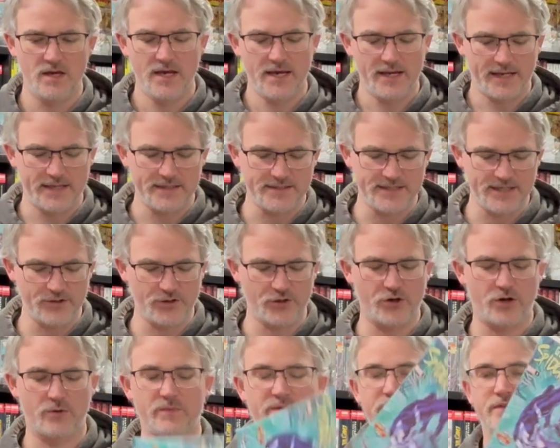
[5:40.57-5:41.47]
Continuing
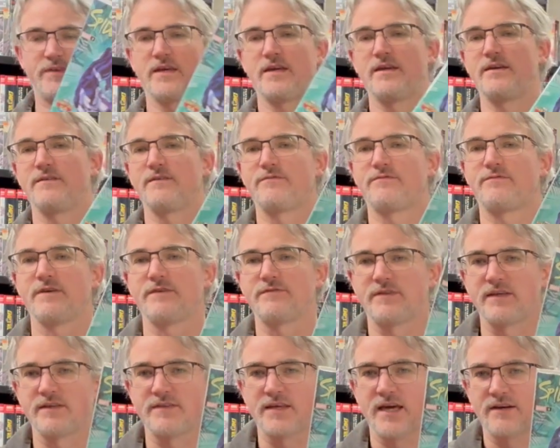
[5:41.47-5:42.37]
on with the
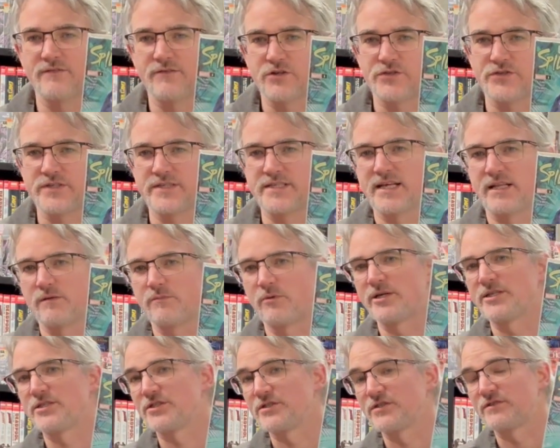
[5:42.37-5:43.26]
50th anniversary
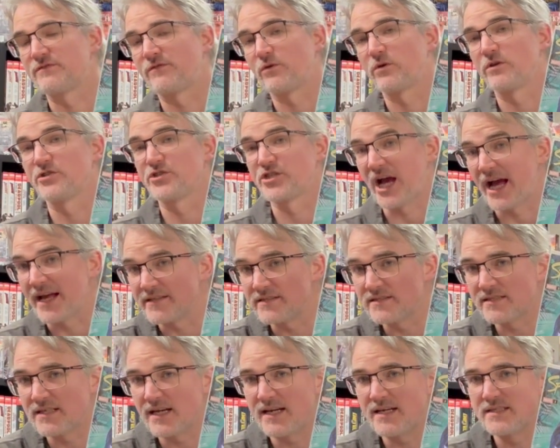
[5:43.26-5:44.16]
celebrations for Giant
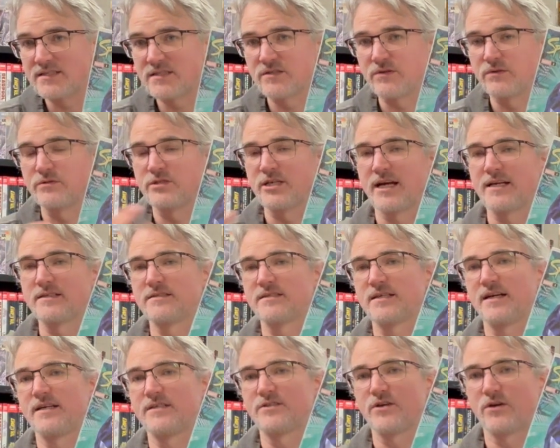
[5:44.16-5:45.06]
Size. So Giant
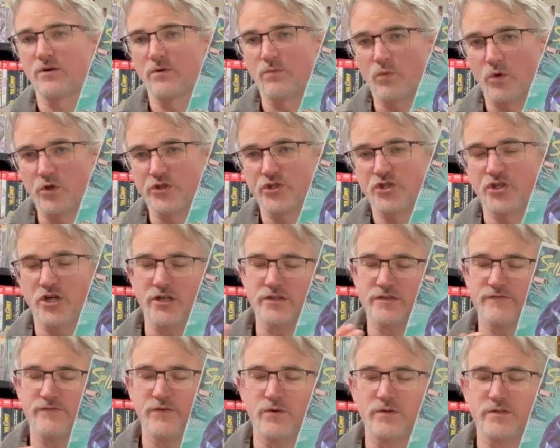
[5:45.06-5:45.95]
Size are
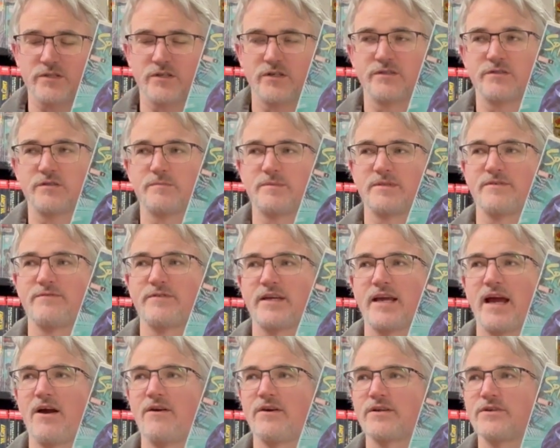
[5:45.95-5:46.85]
one-shots focusing on specific
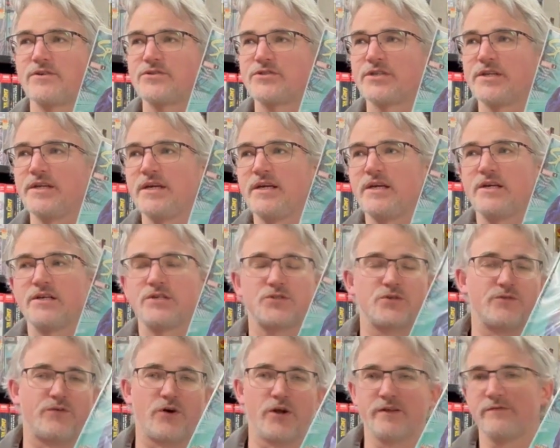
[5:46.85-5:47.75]
characters.
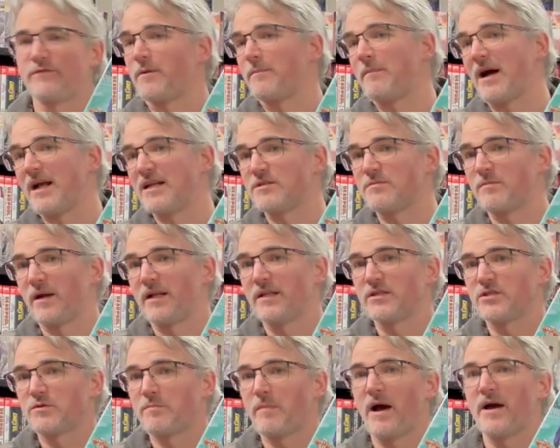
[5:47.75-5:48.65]
So far they've done Miles
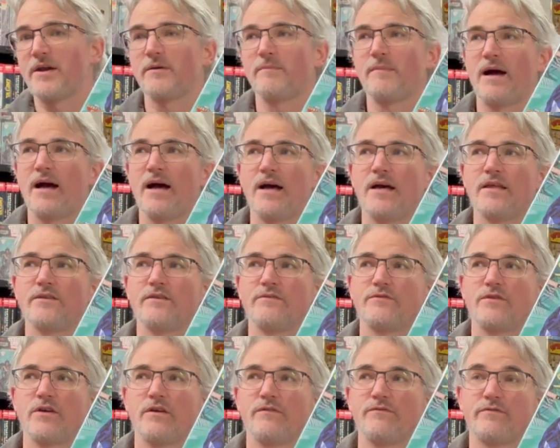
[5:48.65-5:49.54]
Morales Spider-Man. They've
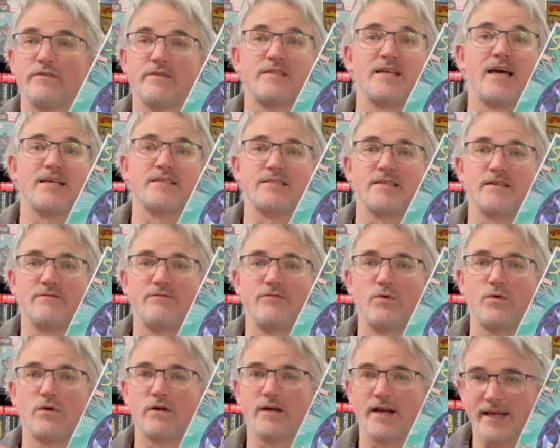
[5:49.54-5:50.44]
done Fantastic
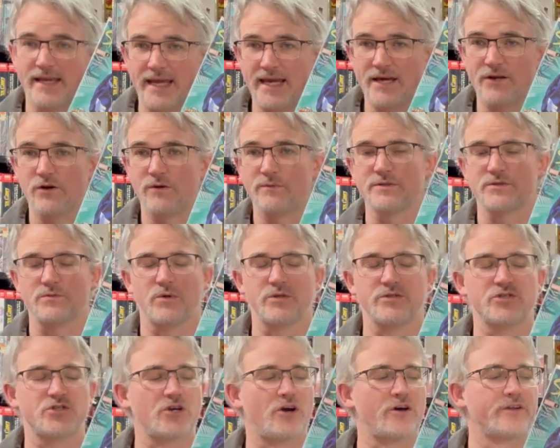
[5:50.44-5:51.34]
Four. Again, always
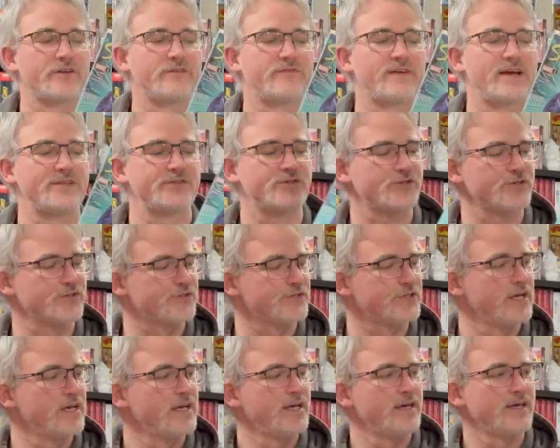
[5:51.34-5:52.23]
one-shot adventures.
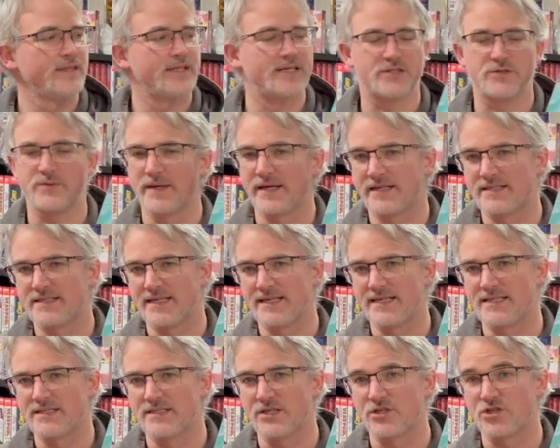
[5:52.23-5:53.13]
This week
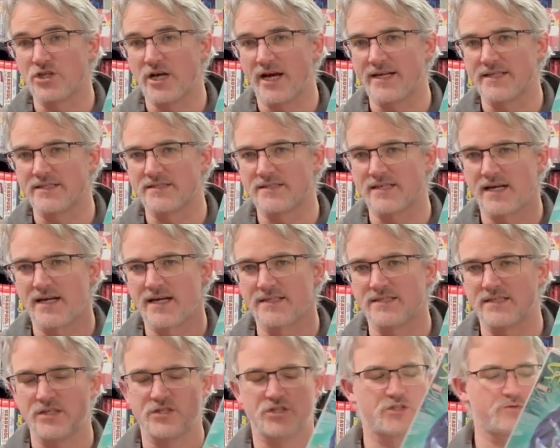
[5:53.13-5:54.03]
sees Giant
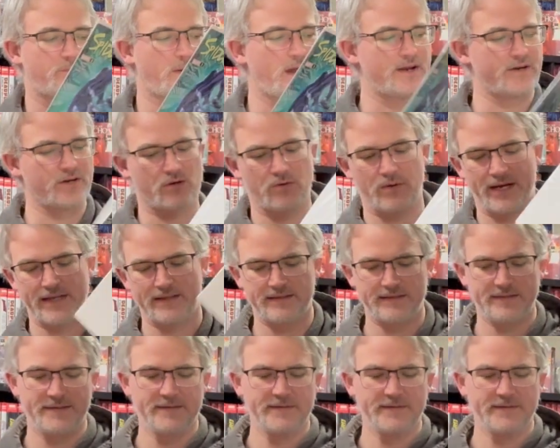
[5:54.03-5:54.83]
Size Spider-Gwen.